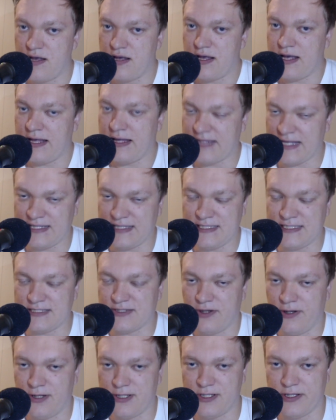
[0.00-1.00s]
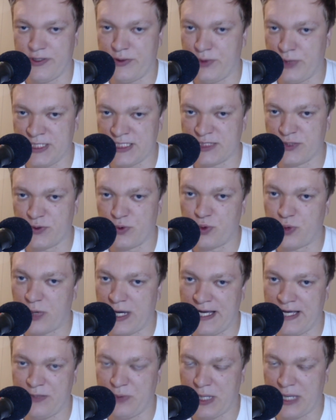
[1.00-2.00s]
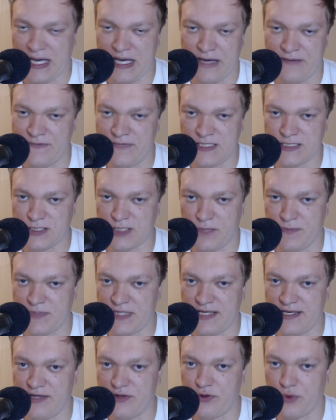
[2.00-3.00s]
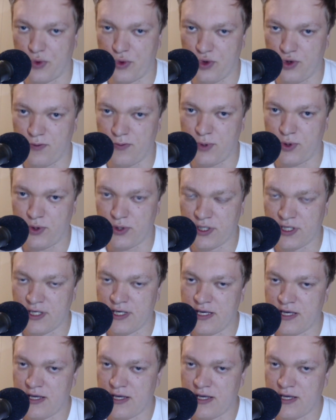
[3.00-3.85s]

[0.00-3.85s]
And that is also the reason why we have this updated rulebook.